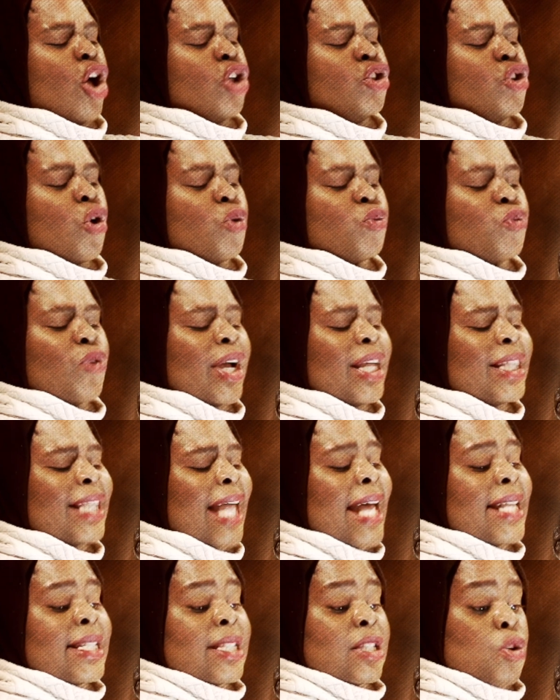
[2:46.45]
not
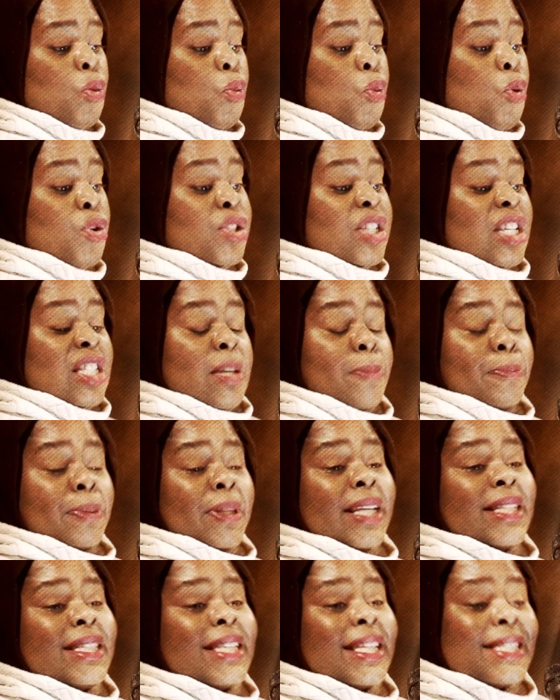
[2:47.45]
realizing the water
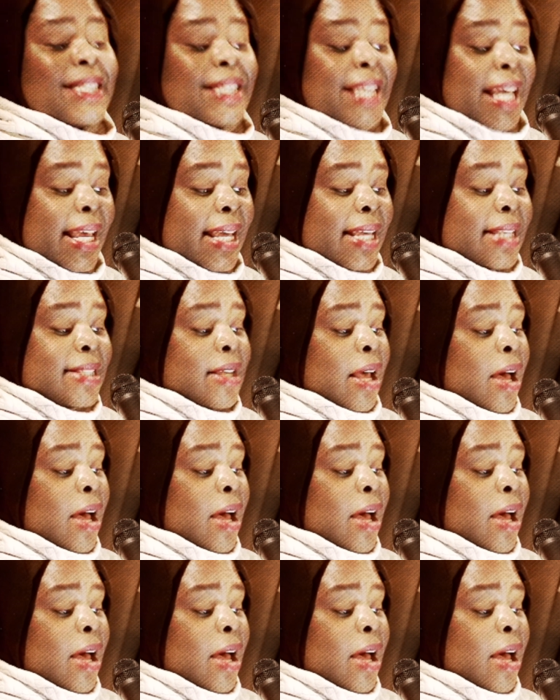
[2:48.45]
depleted days